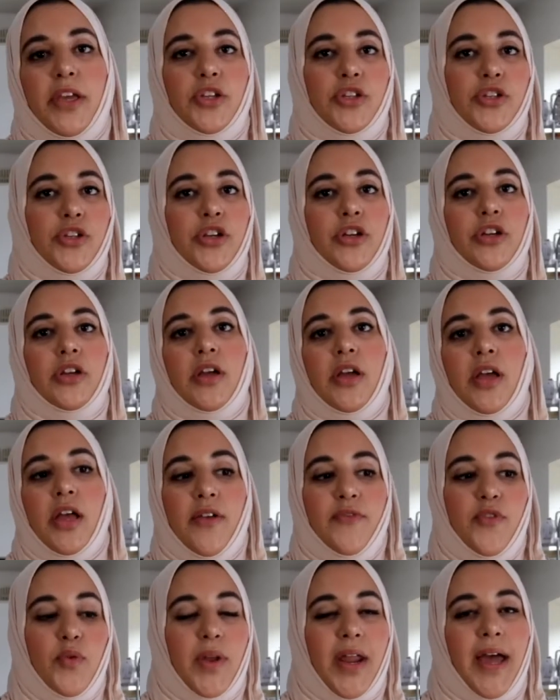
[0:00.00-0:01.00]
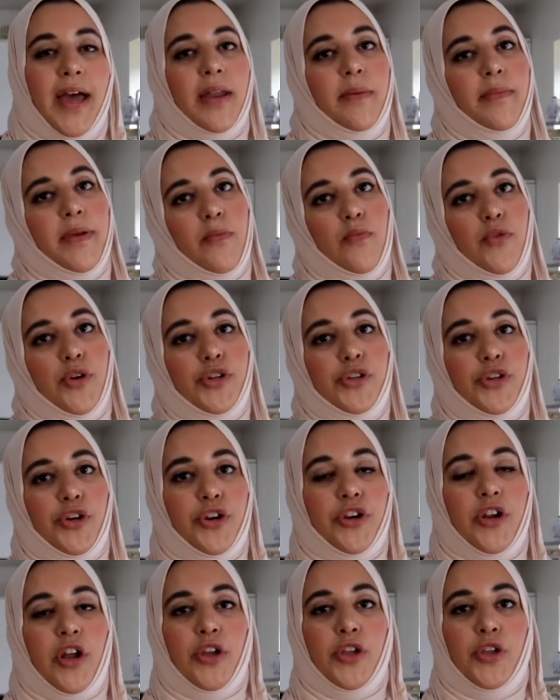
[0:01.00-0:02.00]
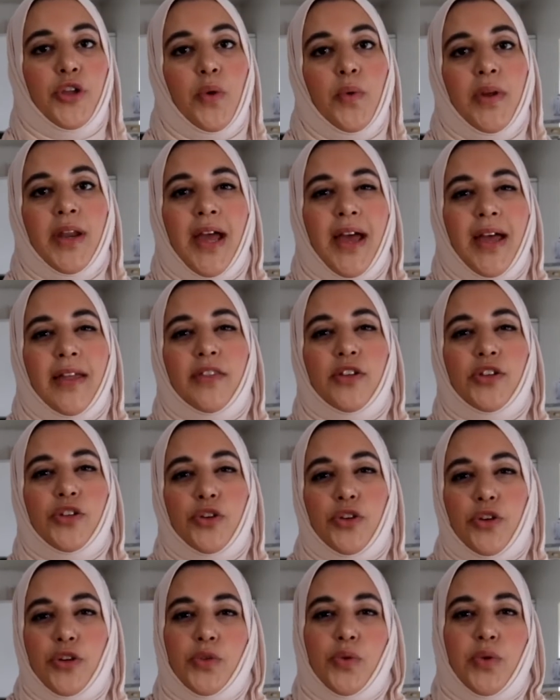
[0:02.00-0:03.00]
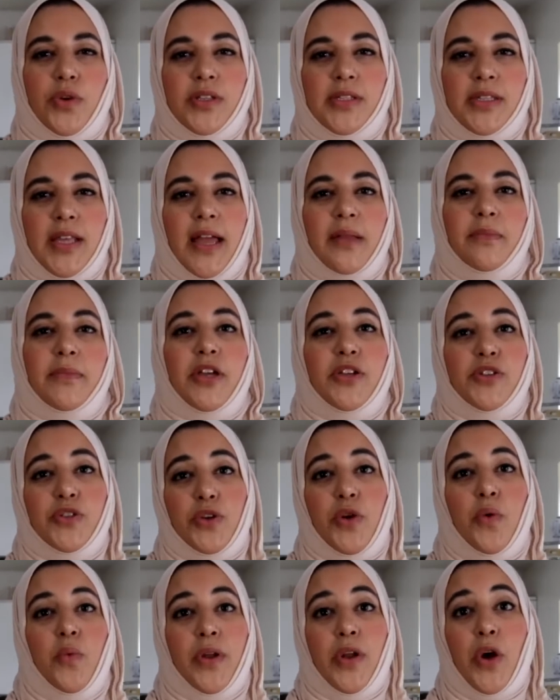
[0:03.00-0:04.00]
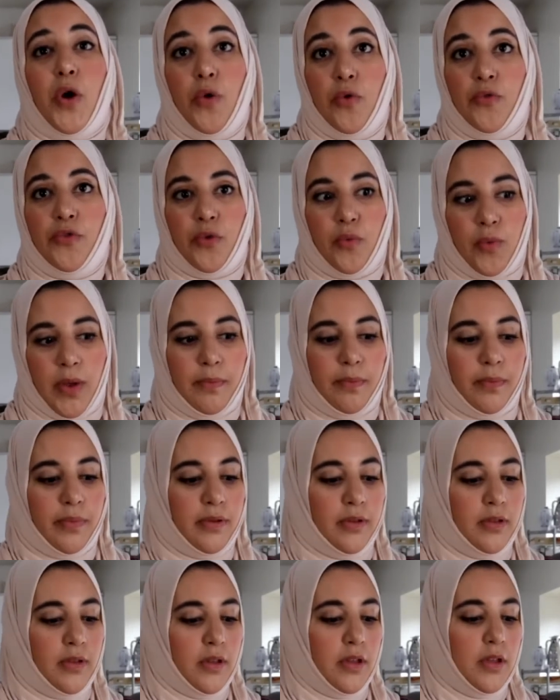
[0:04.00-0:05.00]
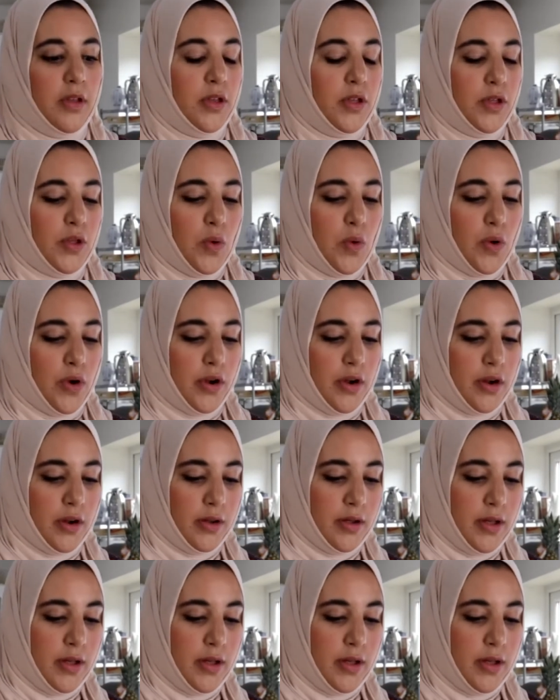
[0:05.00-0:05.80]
sure if you want to add a bit more sugar or not. You don't want to add the sugar towards the end because you don't want to over whip your